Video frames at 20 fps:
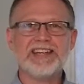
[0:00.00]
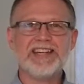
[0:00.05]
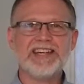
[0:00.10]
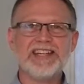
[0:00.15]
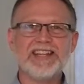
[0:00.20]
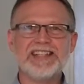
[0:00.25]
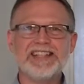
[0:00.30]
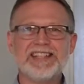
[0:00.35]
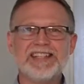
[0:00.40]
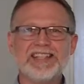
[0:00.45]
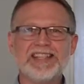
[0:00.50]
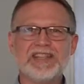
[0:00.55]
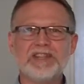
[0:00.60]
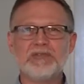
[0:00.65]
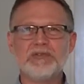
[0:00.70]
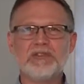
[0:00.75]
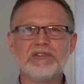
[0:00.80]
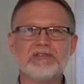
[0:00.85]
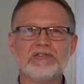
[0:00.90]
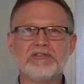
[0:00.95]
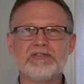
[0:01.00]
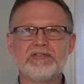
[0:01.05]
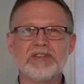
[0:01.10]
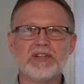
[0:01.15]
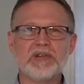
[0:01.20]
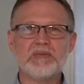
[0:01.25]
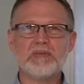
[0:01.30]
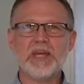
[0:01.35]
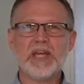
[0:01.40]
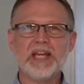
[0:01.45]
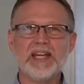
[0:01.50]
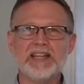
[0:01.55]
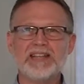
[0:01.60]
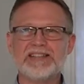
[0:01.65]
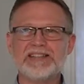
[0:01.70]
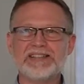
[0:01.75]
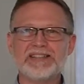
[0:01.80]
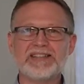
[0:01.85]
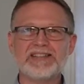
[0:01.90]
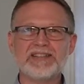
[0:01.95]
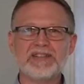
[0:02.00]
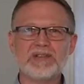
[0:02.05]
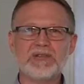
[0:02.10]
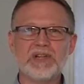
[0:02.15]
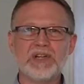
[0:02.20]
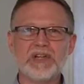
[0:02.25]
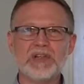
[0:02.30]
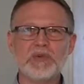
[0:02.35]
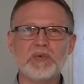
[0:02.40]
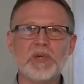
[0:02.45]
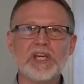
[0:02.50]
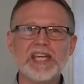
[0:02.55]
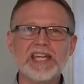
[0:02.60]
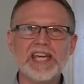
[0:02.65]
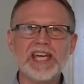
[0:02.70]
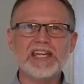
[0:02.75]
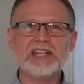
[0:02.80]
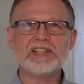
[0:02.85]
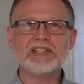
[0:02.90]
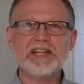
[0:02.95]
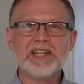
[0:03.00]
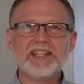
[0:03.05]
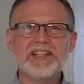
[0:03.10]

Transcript: and uh, we've uh, made it to another weekend.